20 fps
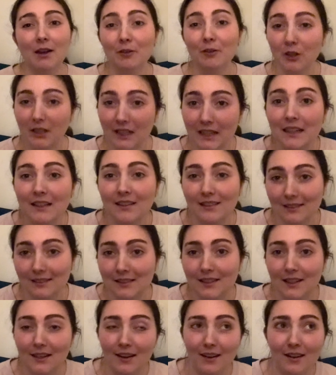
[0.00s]
already eaten
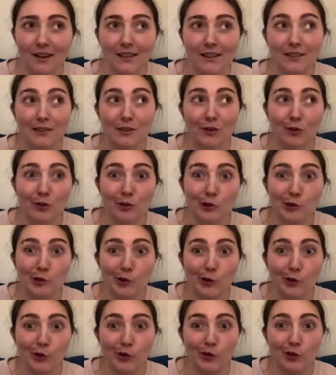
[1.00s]
dinner. I did not show
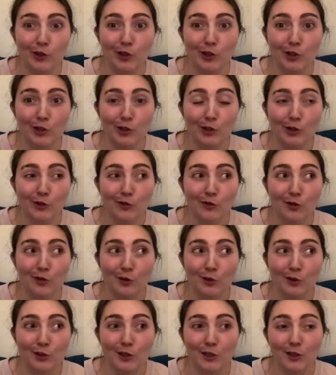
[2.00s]
you the dinner,
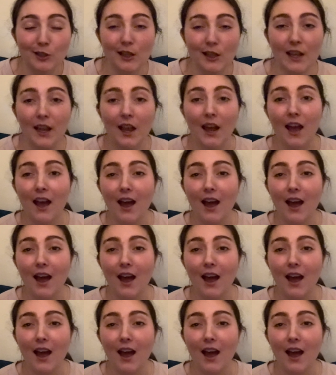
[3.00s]
unfortunately.